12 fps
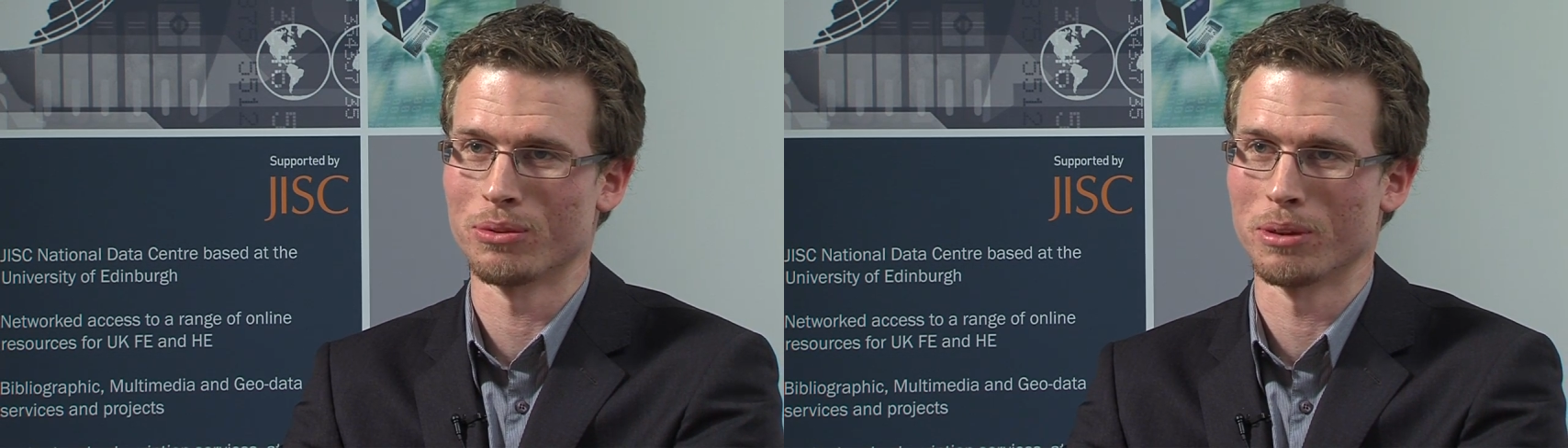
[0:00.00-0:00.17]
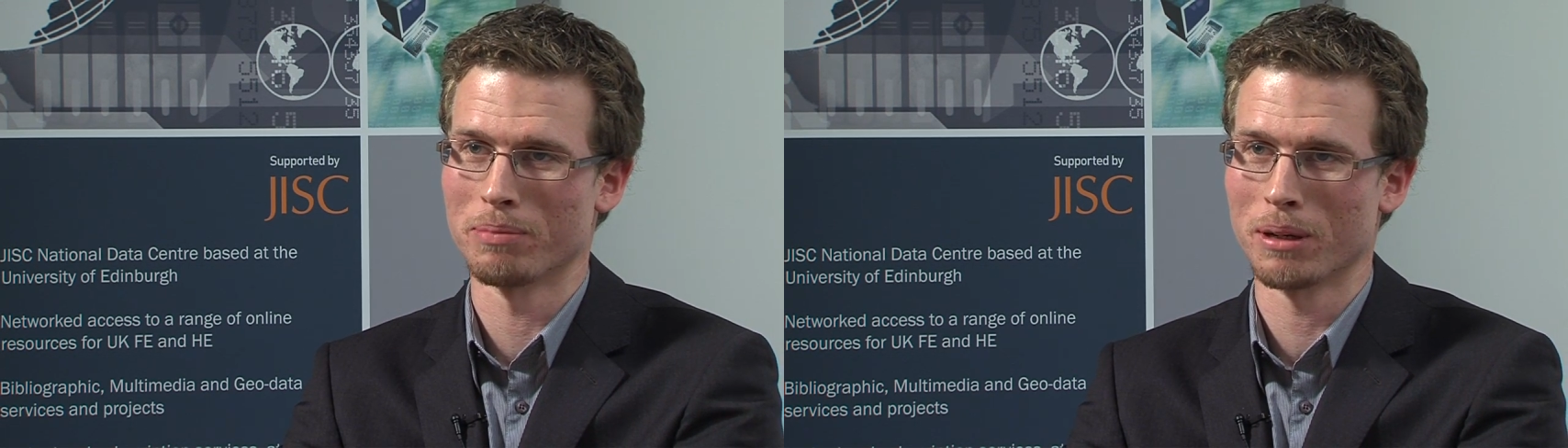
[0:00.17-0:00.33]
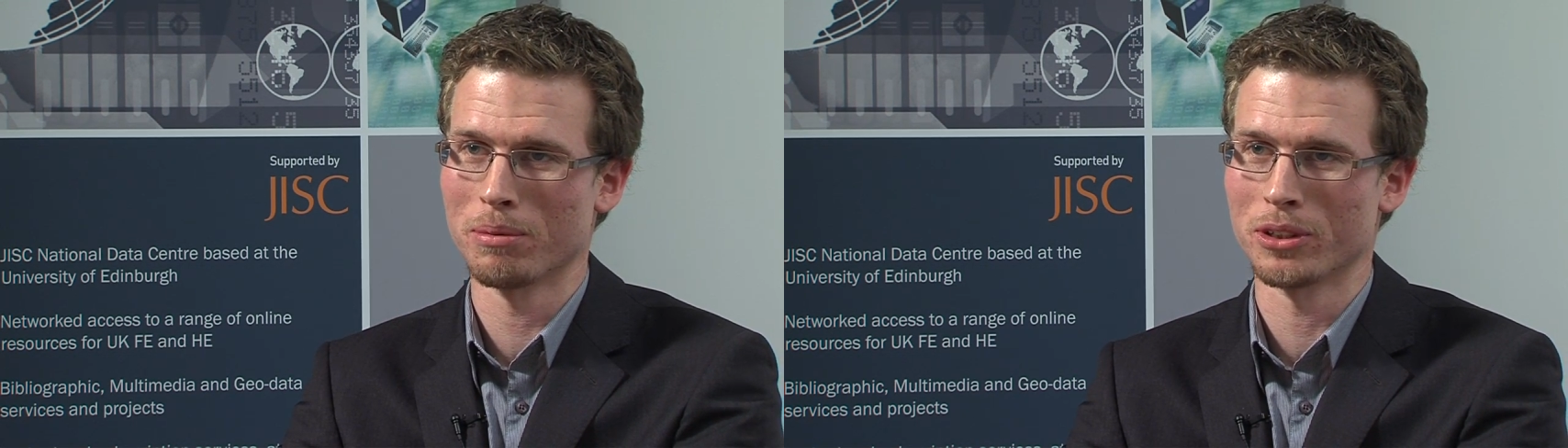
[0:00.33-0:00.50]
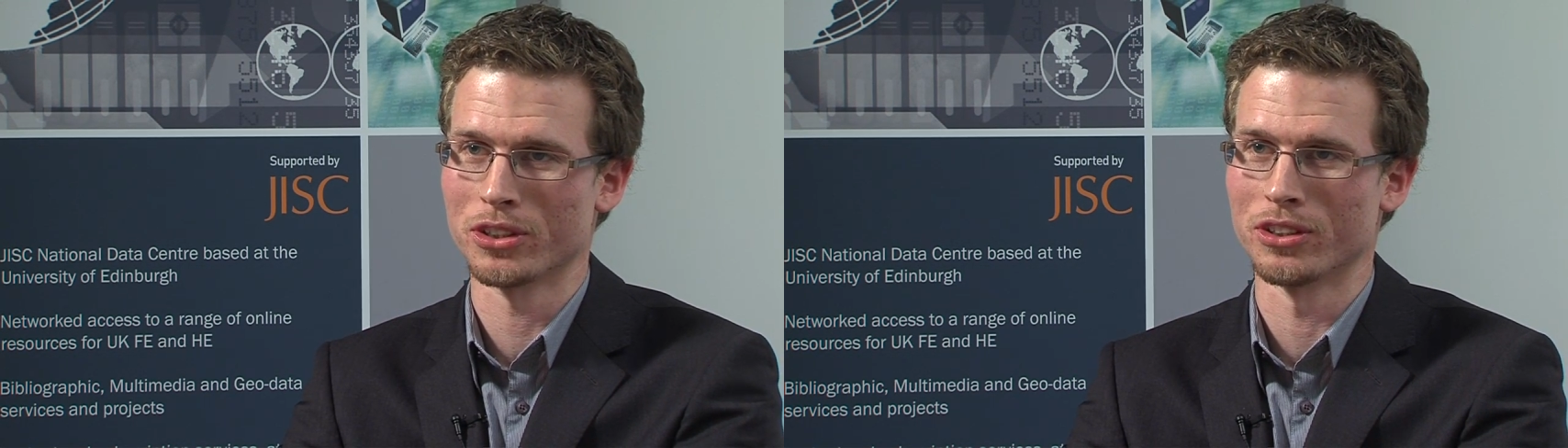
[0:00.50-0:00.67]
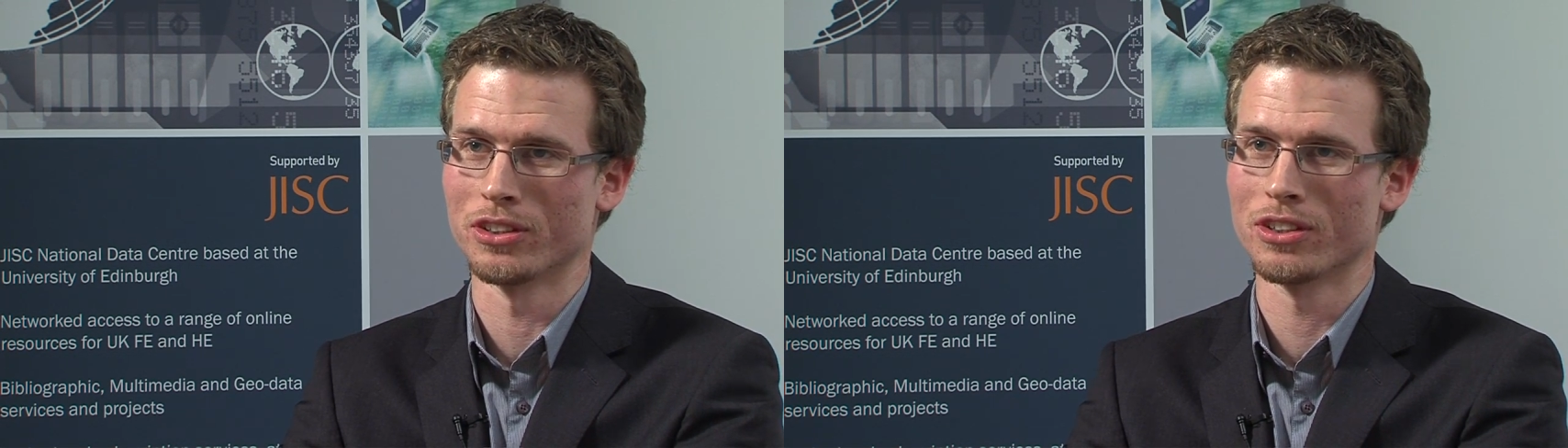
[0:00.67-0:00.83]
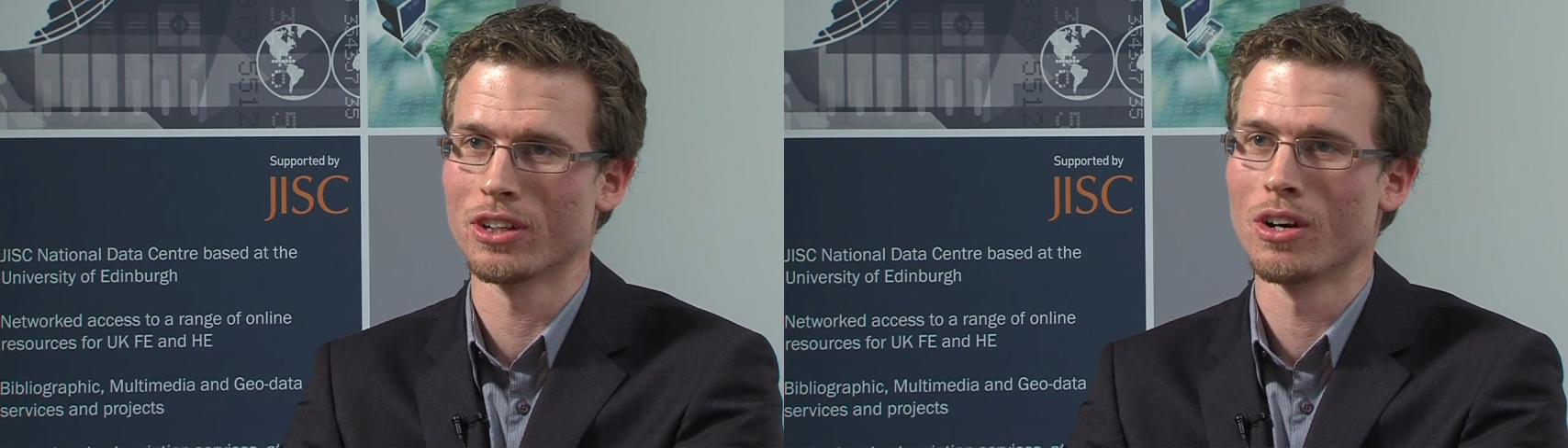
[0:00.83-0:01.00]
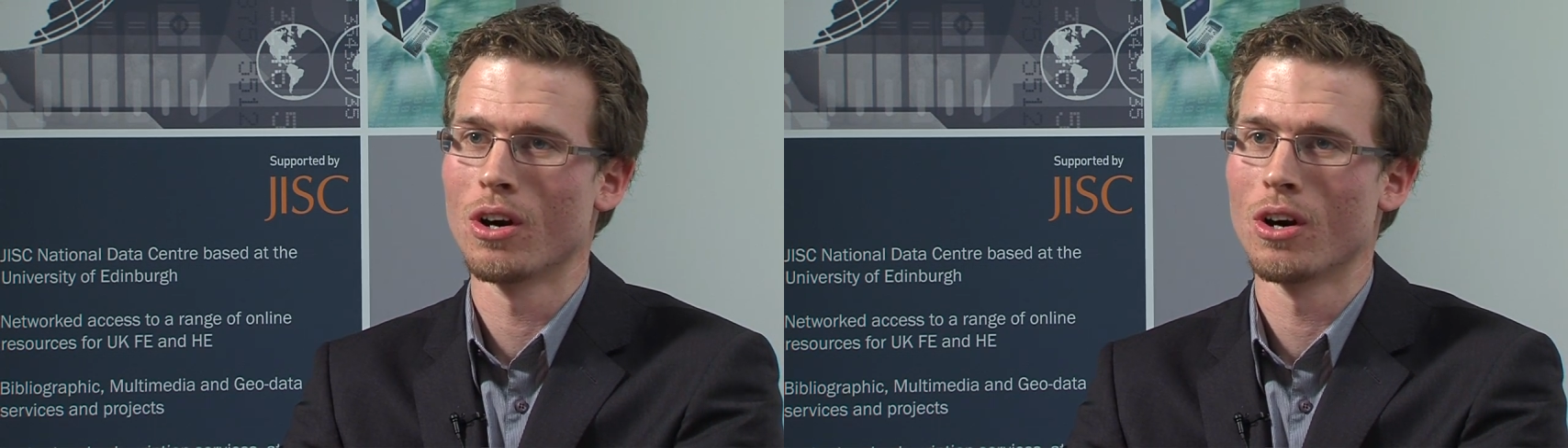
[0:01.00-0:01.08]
with publishers